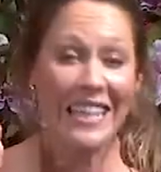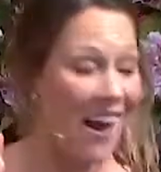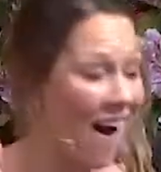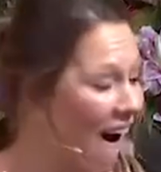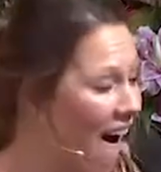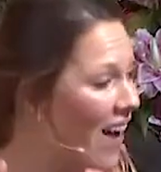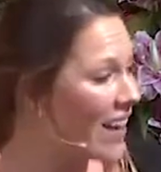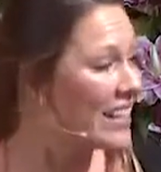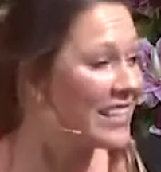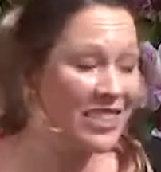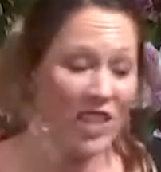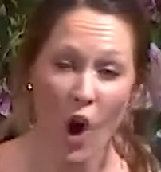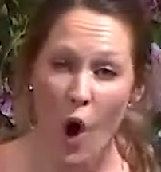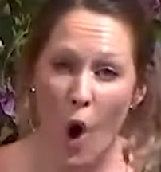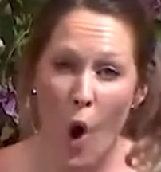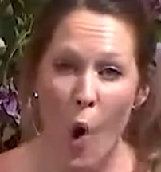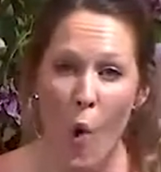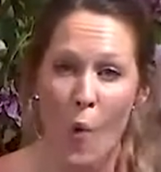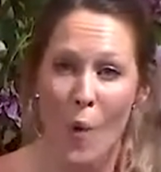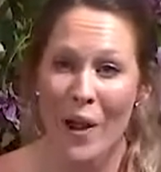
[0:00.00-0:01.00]
God is
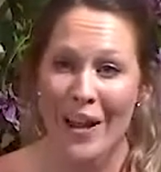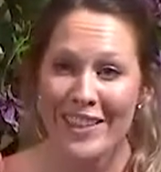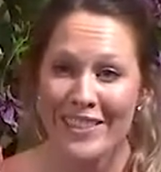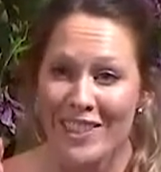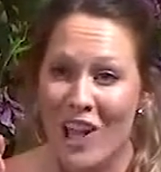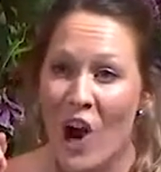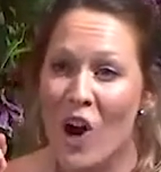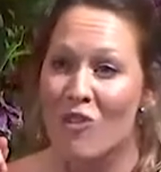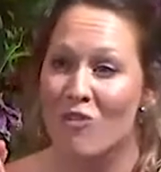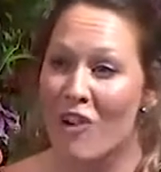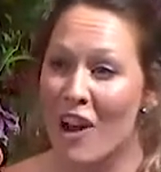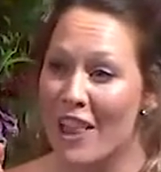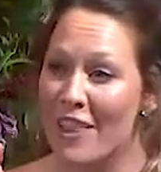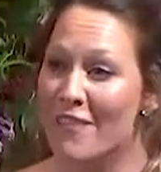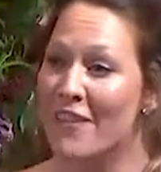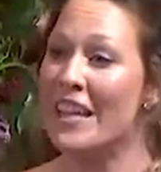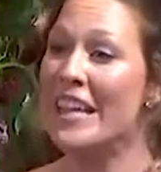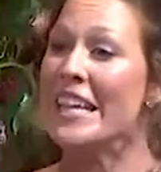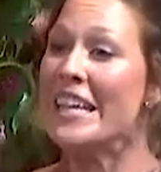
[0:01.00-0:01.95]
always relevant.